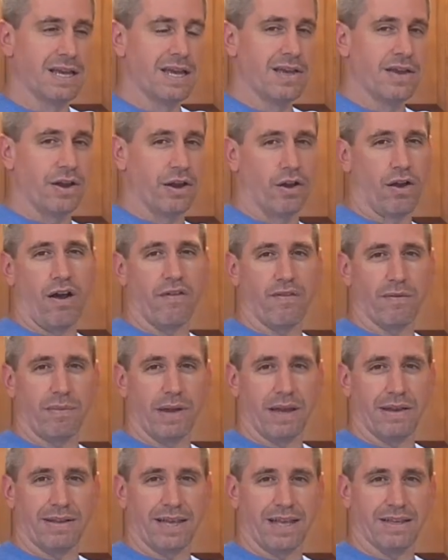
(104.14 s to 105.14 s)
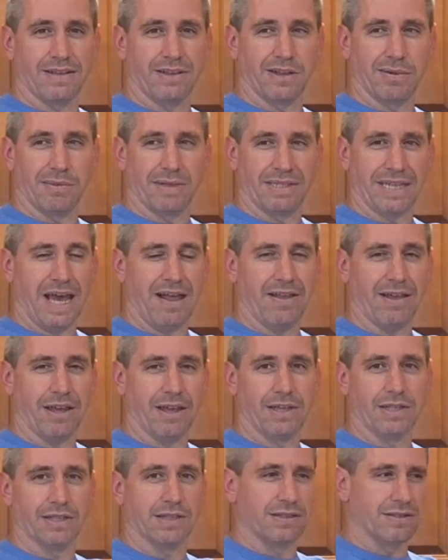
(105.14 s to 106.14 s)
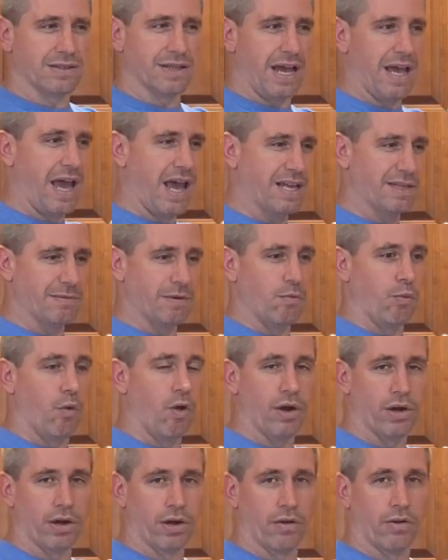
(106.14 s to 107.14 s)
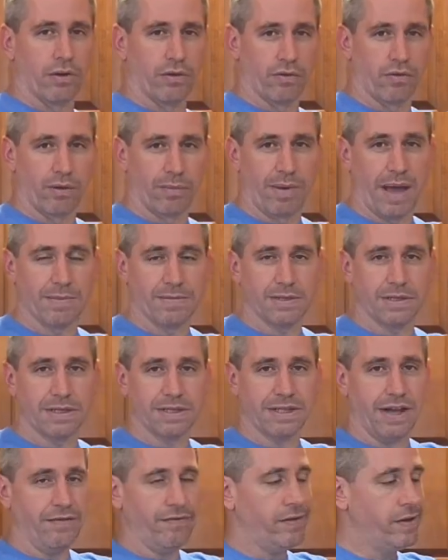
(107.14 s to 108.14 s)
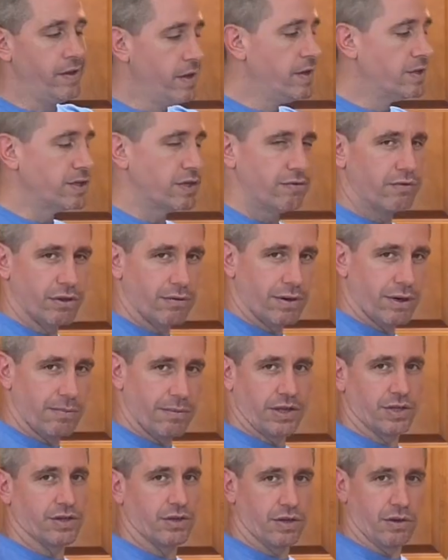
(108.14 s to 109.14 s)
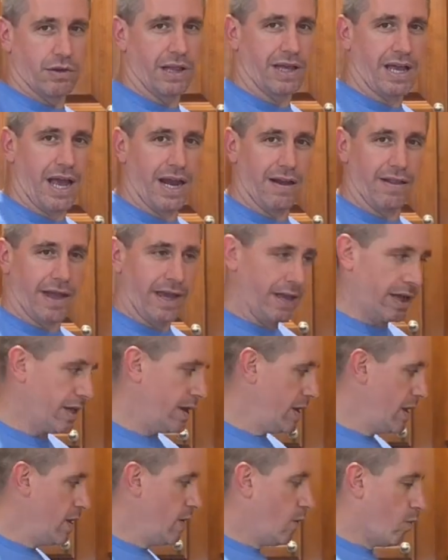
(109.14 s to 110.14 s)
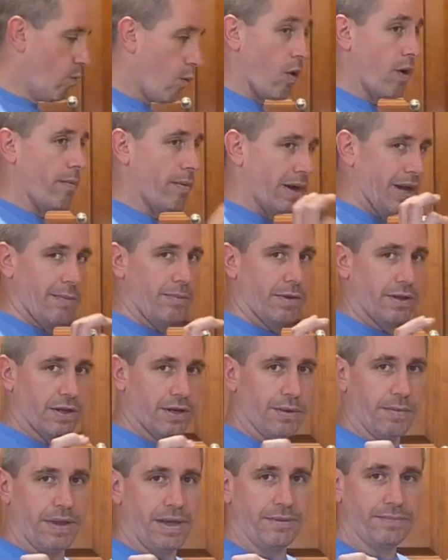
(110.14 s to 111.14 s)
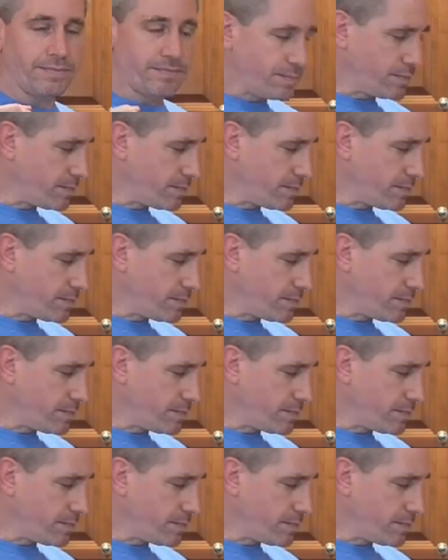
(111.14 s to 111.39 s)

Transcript: your coffee might taste a little metallic because hasn't been water going through the pipes and stuff. So you really want to make sure you kind of like warm it up a little bit.